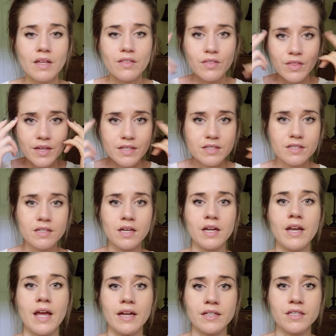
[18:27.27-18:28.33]
This
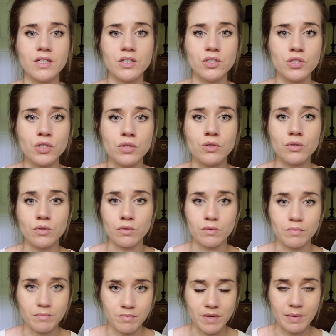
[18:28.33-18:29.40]
connected to
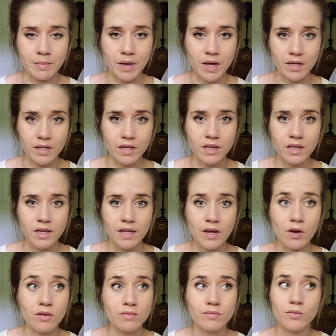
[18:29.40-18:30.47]
my body,
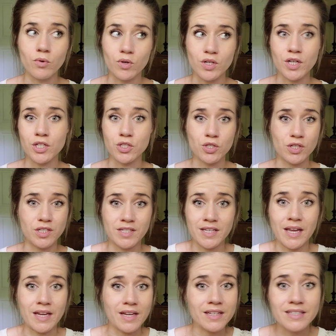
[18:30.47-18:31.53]
or I should
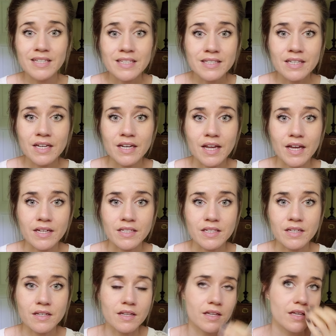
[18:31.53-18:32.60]
say
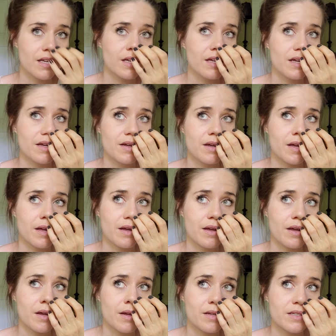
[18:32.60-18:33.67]
disconnected.
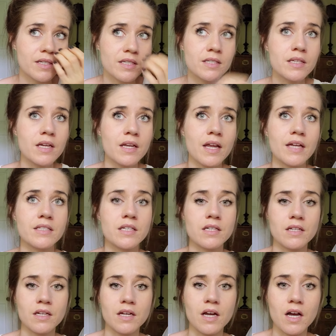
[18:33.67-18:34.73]
Disconnected in
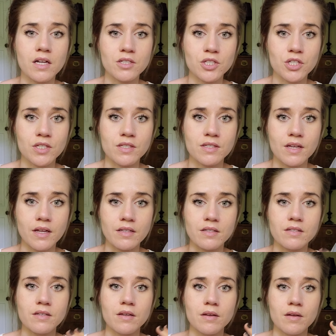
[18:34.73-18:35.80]
a conscious
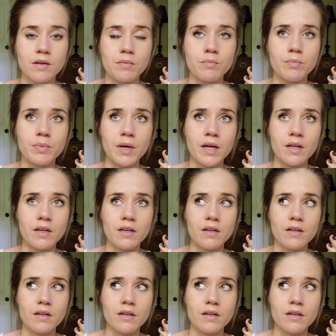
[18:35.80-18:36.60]
sense, but